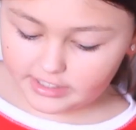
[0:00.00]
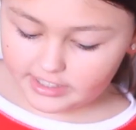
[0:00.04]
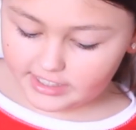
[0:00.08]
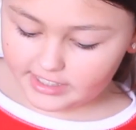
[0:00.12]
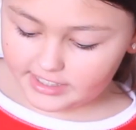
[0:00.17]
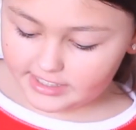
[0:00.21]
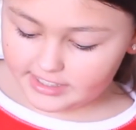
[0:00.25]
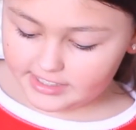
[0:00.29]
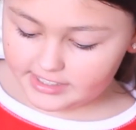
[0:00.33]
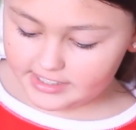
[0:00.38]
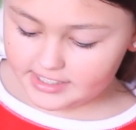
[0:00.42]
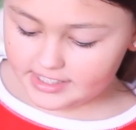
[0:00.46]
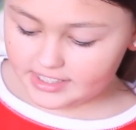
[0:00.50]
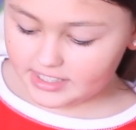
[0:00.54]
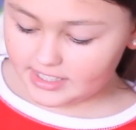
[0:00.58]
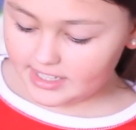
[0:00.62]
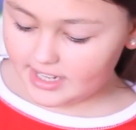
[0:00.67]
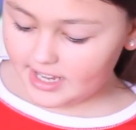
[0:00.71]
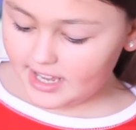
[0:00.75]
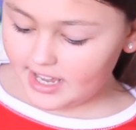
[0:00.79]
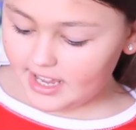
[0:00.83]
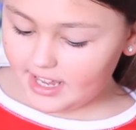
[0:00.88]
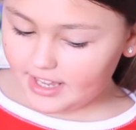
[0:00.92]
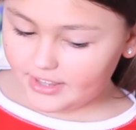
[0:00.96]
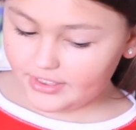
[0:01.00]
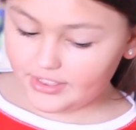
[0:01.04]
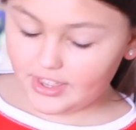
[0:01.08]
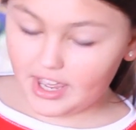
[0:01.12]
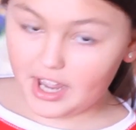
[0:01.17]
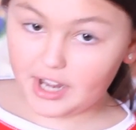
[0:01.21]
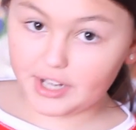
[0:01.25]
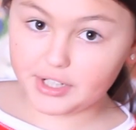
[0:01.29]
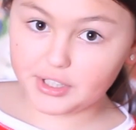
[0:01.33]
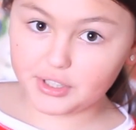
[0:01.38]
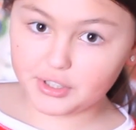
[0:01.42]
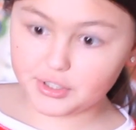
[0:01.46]
is
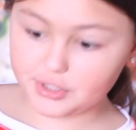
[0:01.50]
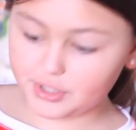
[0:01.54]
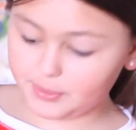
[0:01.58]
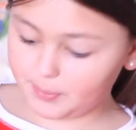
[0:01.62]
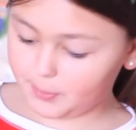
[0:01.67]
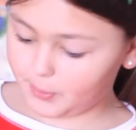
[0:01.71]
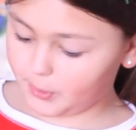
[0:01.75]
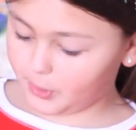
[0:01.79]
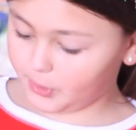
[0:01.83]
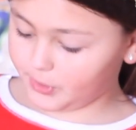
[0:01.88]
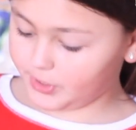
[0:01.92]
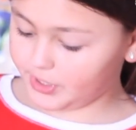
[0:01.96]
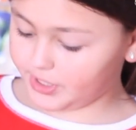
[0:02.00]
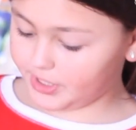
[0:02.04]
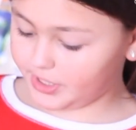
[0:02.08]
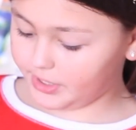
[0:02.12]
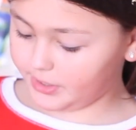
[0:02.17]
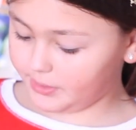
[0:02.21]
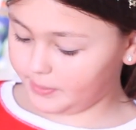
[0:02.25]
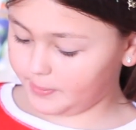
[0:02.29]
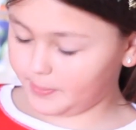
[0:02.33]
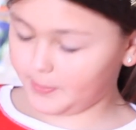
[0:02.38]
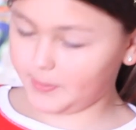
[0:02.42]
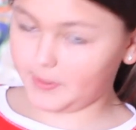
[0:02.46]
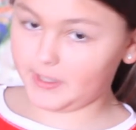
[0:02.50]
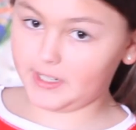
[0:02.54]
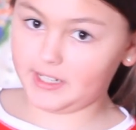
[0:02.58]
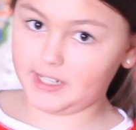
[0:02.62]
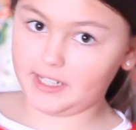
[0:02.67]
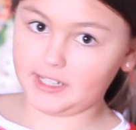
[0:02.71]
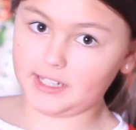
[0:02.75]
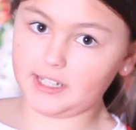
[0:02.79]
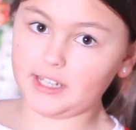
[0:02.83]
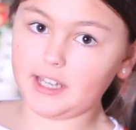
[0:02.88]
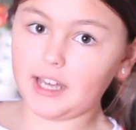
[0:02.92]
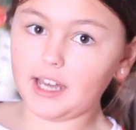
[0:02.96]
that you're supposed to
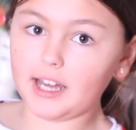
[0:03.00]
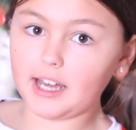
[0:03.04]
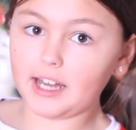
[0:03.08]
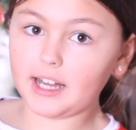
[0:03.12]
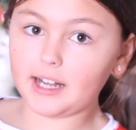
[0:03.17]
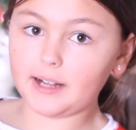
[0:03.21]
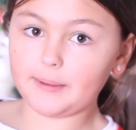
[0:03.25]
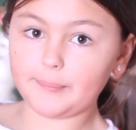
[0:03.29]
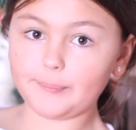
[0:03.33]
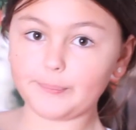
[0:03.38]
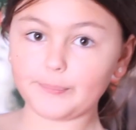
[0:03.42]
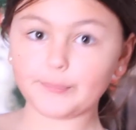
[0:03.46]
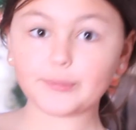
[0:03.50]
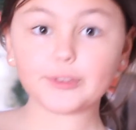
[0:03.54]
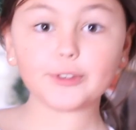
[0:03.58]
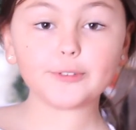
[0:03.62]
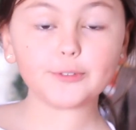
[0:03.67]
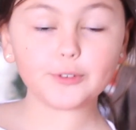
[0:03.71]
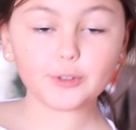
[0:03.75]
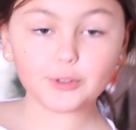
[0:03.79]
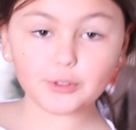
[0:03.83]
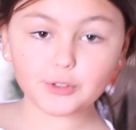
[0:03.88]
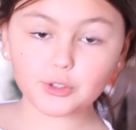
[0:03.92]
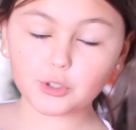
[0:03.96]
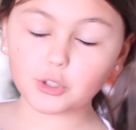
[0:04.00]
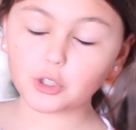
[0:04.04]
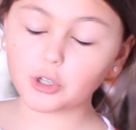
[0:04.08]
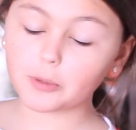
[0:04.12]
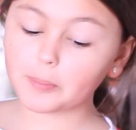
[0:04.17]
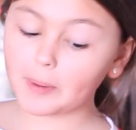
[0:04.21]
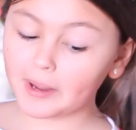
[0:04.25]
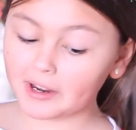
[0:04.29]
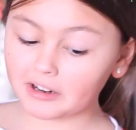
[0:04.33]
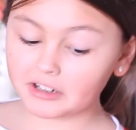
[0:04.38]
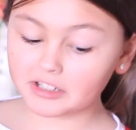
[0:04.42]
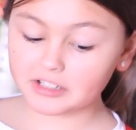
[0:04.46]
bring food to your
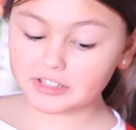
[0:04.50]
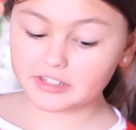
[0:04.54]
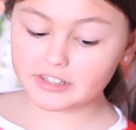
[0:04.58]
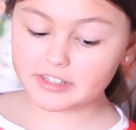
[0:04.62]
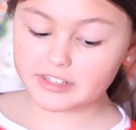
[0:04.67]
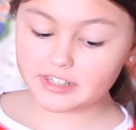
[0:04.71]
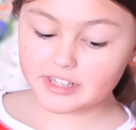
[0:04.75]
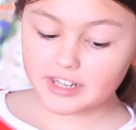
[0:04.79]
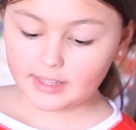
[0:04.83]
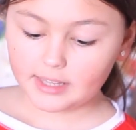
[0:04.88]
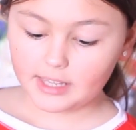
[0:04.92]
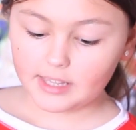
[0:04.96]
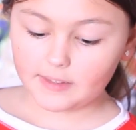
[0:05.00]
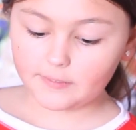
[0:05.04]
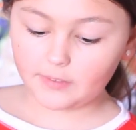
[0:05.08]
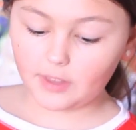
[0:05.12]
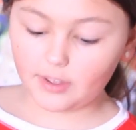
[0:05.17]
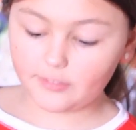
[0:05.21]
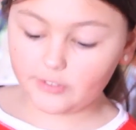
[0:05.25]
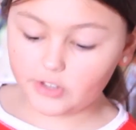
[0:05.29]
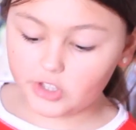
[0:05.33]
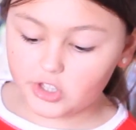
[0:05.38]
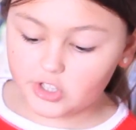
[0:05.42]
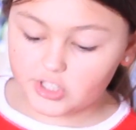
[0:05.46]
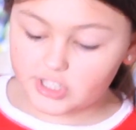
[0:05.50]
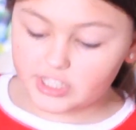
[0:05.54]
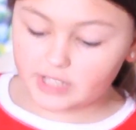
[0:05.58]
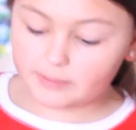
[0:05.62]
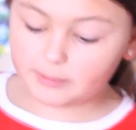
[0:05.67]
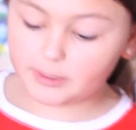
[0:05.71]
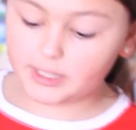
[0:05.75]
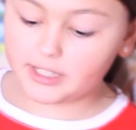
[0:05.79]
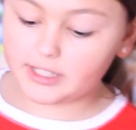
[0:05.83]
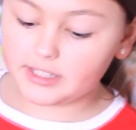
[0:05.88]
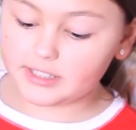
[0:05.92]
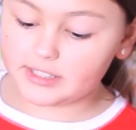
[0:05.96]
parents. If you have other
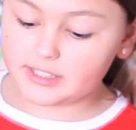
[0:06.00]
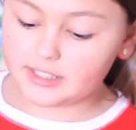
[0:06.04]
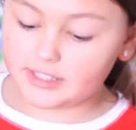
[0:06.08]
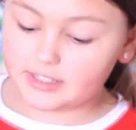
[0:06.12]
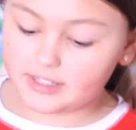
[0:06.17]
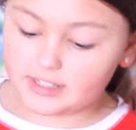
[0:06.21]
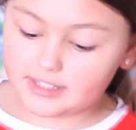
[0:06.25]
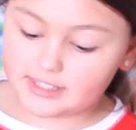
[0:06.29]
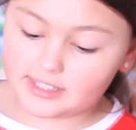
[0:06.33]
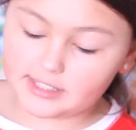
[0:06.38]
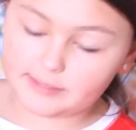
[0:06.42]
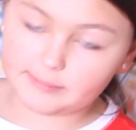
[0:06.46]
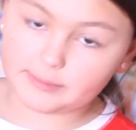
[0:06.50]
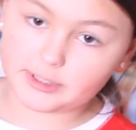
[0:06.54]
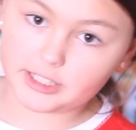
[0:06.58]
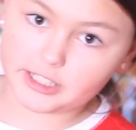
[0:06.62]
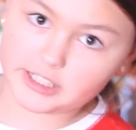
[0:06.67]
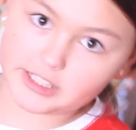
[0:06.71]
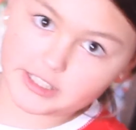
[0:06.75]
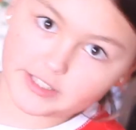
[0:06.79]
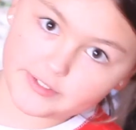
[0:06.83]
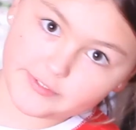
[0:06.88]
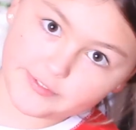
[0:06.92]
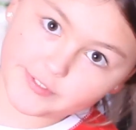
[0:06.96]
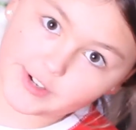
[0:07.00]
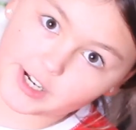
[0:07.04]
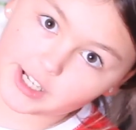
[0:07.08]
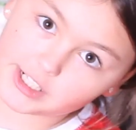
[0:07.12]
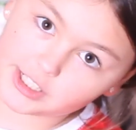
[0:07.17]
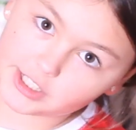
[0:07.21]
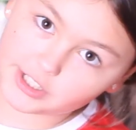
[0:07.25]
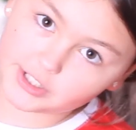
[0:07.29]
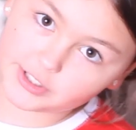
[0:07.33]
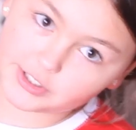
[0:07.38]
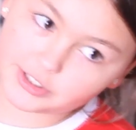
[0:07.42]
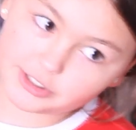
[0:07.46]
siblings, the siblings
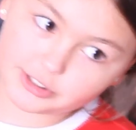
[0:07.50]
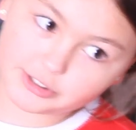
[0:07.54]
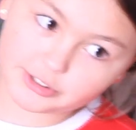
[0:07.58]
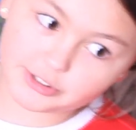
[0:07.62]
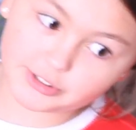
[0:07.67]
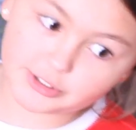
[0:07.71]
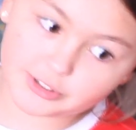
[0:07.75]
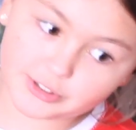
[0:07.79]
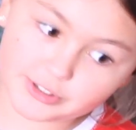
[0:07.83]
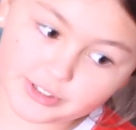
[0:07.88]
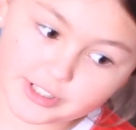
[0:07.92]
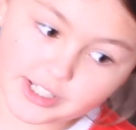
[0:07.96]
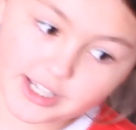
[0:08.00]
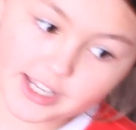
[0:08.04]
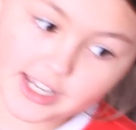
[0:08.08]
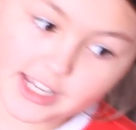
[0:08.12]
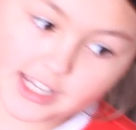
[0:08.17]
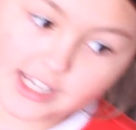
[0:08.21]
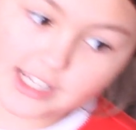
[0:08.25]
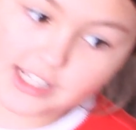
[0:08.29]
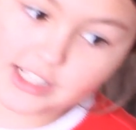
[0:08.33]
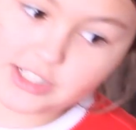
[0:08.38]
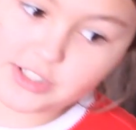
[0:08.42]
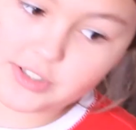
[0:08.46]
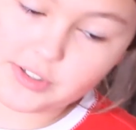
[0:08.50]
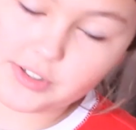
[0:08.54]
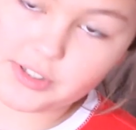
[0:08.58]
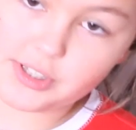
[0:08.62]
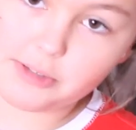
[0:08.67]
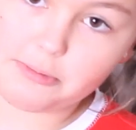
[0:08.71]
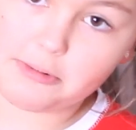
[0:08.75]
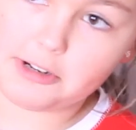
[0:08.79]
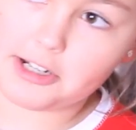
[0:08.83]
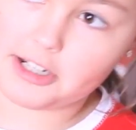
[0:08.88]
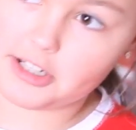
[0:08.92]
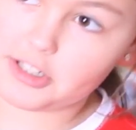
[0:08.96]
follow you into the
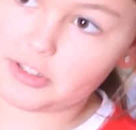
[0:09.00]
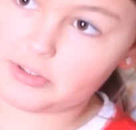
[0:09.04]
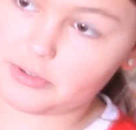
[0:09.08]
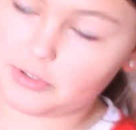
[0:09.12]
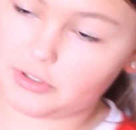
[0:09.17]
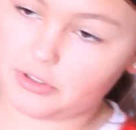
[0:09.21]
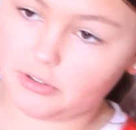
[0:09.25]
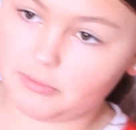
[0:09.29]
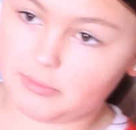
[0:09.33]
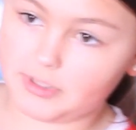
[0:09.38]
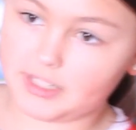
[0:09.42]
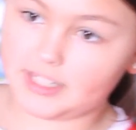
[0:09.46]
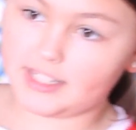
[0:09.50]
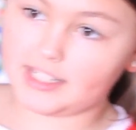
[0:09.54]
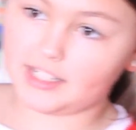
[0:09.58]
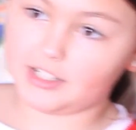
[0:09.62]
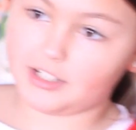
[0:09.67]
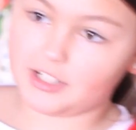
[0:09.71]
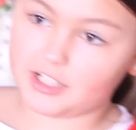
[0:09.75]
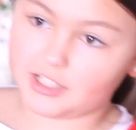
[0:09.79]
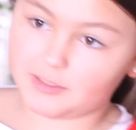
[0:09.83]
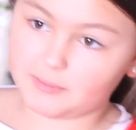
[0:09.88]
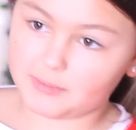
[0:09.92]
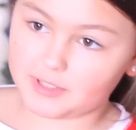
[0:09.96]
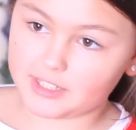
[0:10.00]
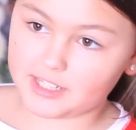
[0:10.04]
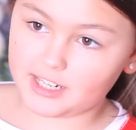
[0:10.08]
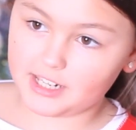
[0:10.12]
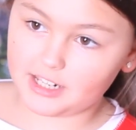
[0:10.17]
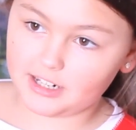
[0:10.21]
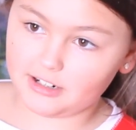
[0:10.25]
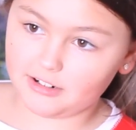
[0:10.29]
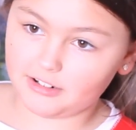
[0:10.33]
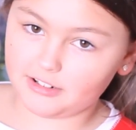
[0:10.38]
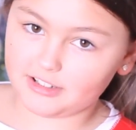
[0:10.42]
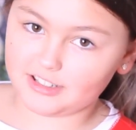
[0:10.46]
parents' room and sing Christmas
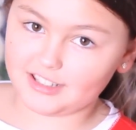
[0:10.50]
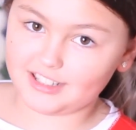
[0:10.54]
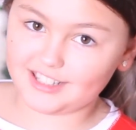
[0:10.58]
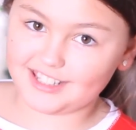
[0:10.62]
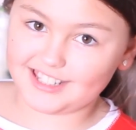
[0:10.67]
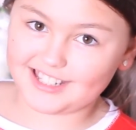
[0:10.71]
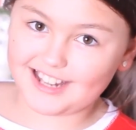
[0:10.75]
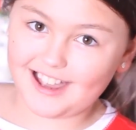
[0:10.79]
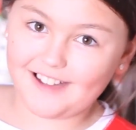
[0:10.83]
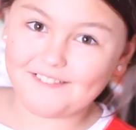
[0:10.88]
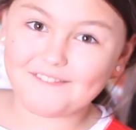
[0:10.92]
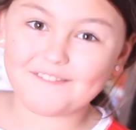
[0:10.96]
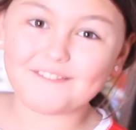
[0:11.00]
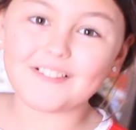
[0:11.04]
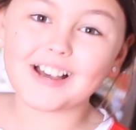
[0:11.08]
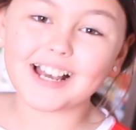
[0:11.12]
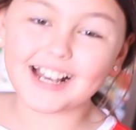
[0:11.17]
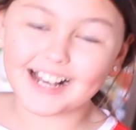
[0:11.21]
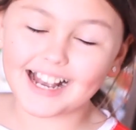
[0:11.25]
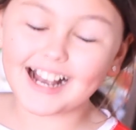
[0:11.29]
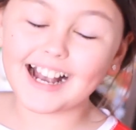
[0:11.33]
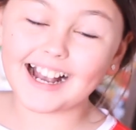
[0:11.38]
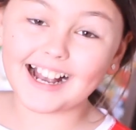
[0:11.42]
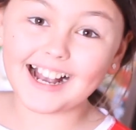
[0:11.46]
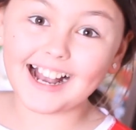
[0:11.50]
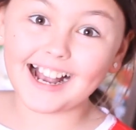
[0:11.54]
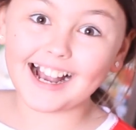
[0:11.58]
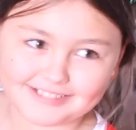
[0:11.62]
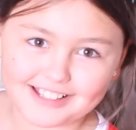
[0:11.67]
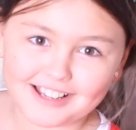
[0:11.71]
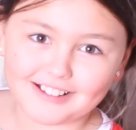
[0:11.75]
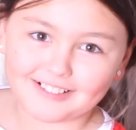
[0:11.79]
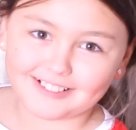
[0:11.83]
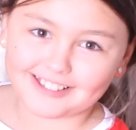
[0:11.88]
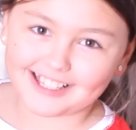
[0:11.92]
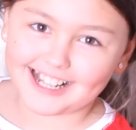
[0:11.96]
carols and stuff. Well,
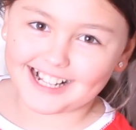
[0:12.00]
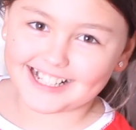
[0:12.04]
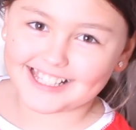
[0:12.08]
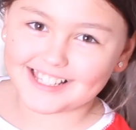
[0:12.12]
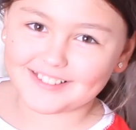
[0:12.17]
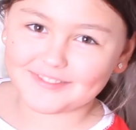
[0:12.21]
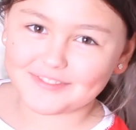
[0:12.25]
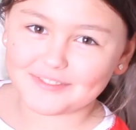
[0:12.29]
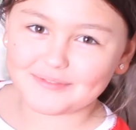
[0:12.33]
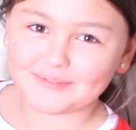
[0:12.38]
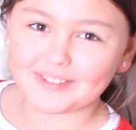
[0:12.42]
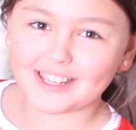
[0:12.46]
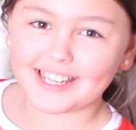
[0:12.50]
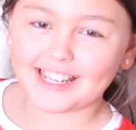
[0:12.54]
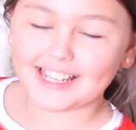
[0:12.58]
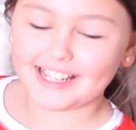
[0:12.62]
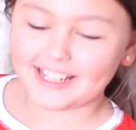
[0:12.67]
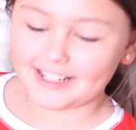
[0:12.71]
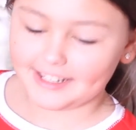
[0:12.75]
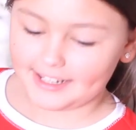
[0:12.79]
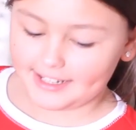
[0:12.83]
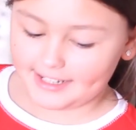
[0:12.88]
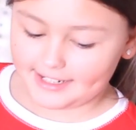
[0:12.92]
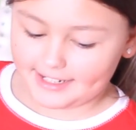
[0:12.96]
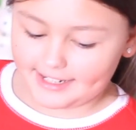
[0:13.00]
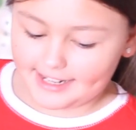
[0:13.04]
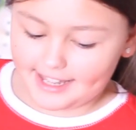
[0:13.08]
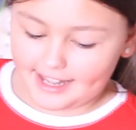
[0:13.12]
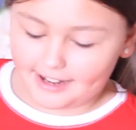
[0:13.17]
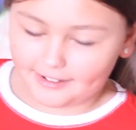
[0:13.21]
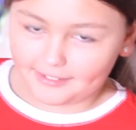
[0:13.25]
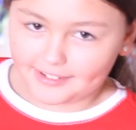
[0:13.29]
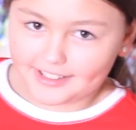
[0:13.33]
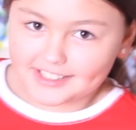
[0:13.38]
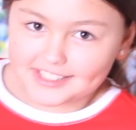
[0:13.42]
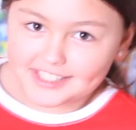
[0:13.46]
that's it for me.
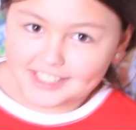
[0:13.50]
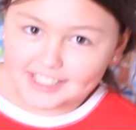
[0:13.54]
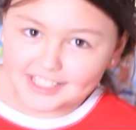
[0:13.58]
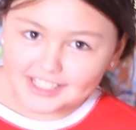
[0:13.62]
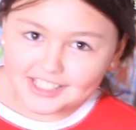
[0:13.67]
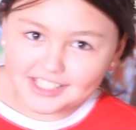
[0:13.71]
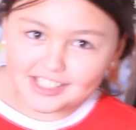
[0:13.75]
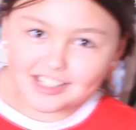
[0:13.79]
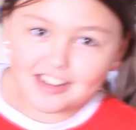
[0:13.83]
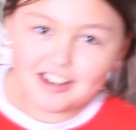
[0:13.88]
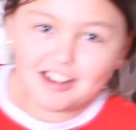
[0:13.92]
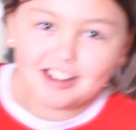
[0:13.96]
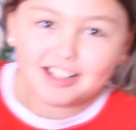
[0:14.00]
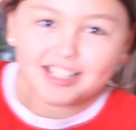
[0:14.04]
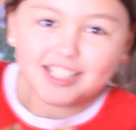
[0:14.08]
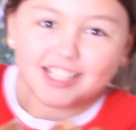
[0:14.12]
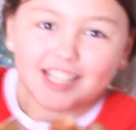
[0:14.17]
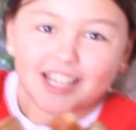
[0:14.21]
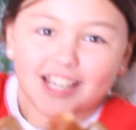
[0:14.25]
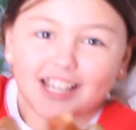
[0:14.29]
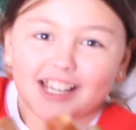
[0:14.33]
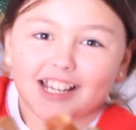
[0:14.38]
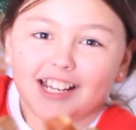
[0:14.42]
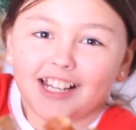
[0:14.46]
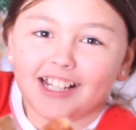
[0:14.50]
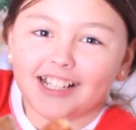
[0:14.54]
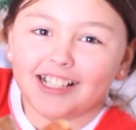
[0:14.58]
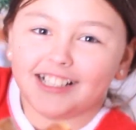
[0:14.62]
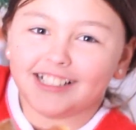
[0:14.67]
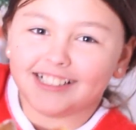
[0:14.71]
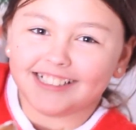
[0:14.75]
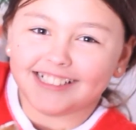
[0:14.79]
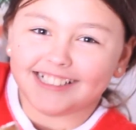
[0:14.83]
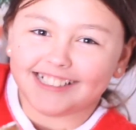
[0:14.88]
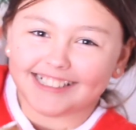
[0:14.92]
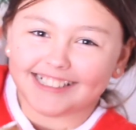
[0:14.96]
Now it's your turn.